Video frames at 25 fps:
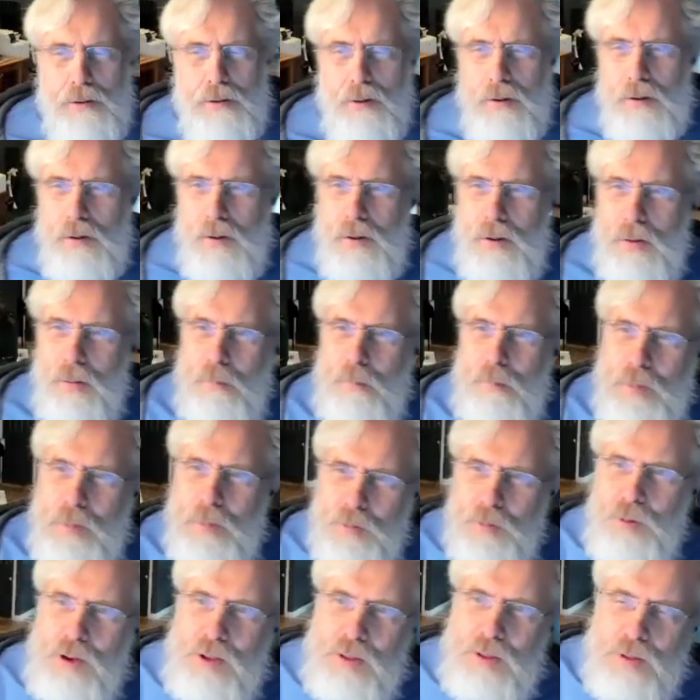Um,
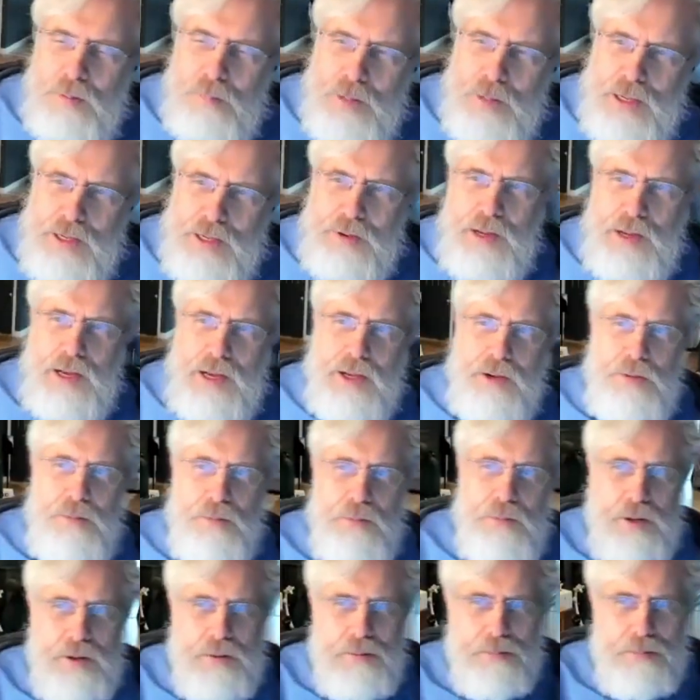but one of them, I, I,
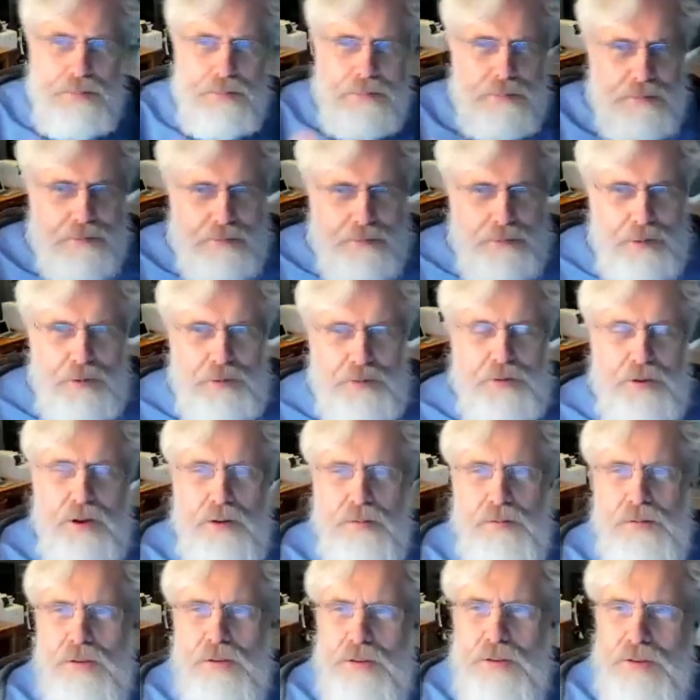I, wrote
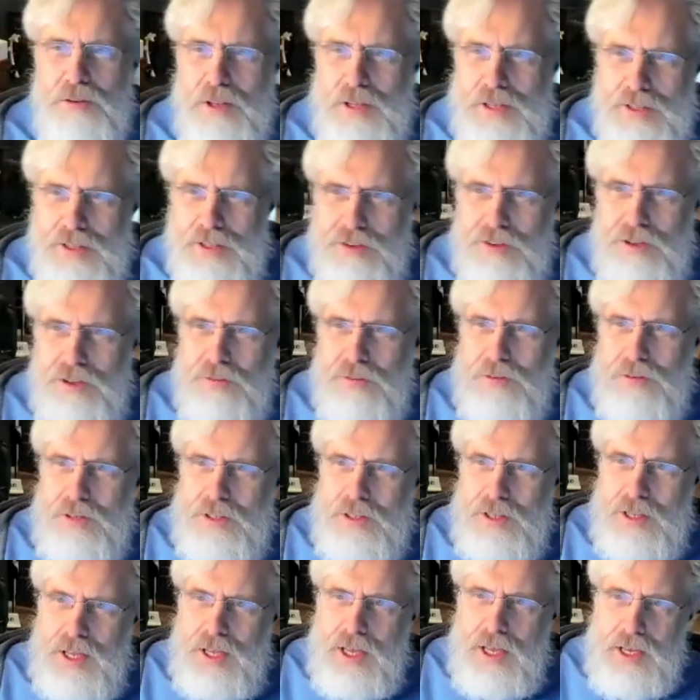software, this is like in
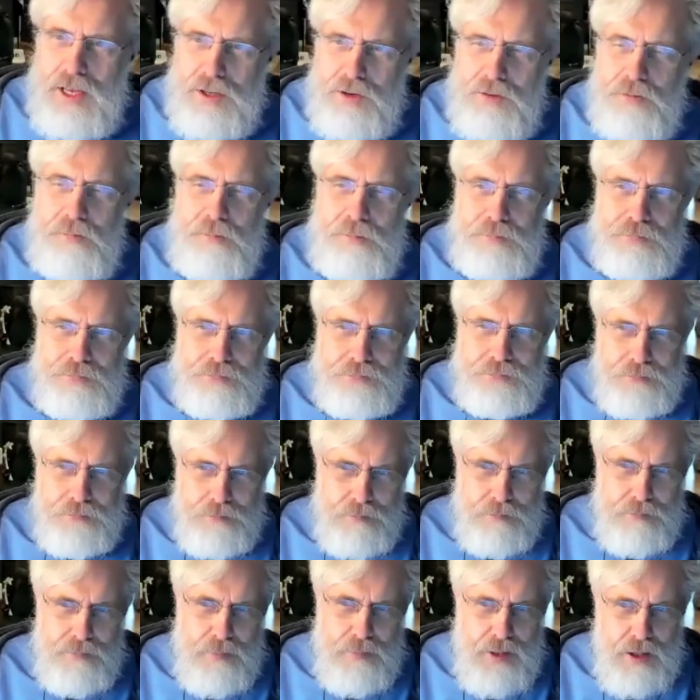78,
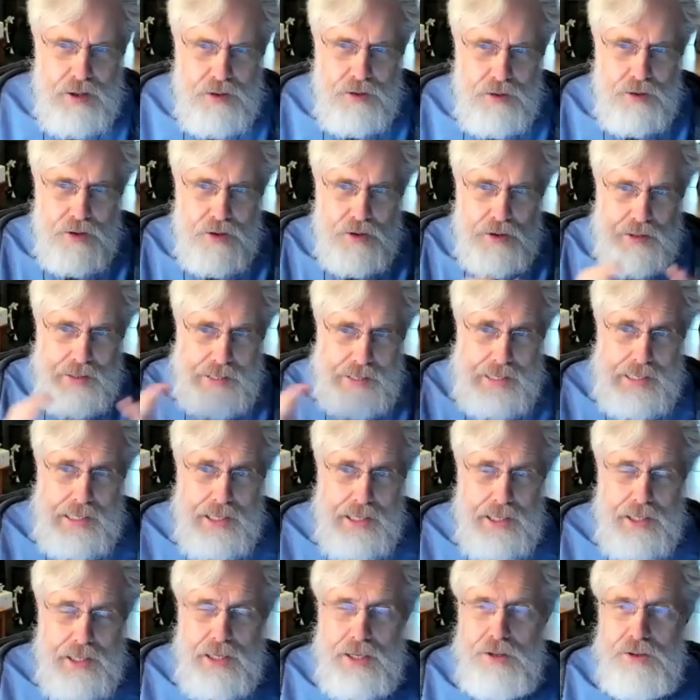to
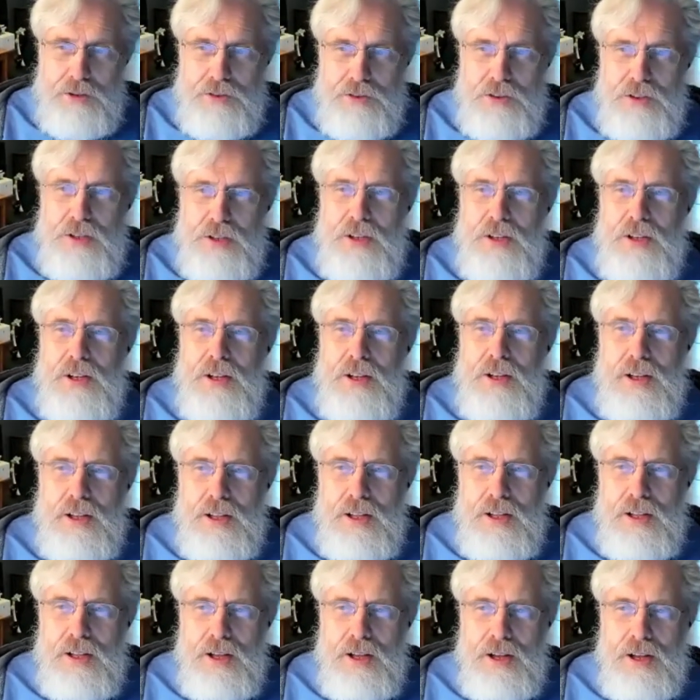analyze
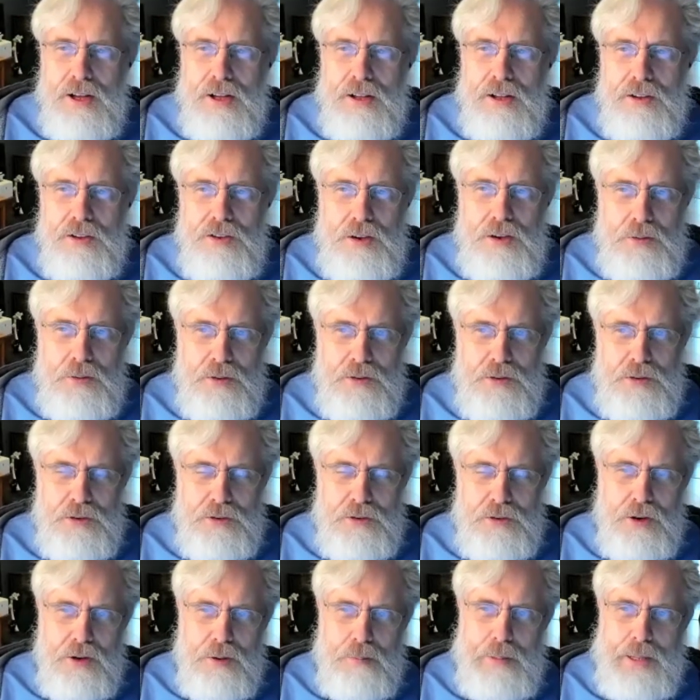uh, sequences
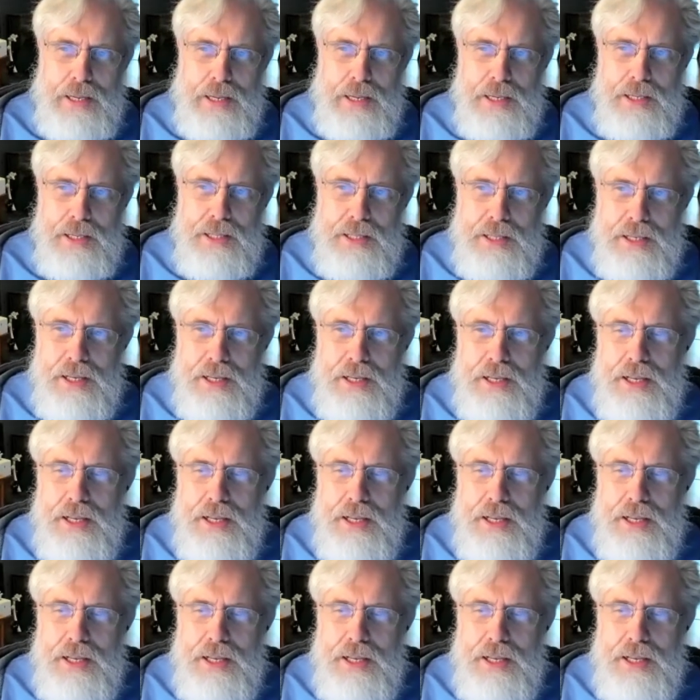automatically.